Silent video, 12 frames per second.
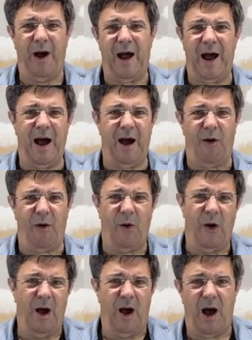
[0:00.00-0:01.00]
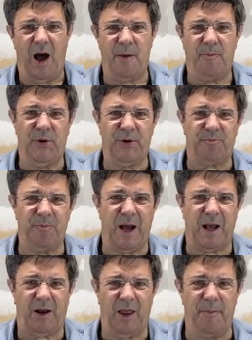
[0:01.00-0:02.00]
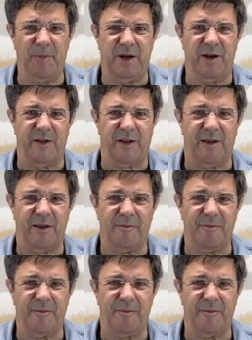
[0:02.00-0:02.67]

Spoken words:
ow. I put my thumb into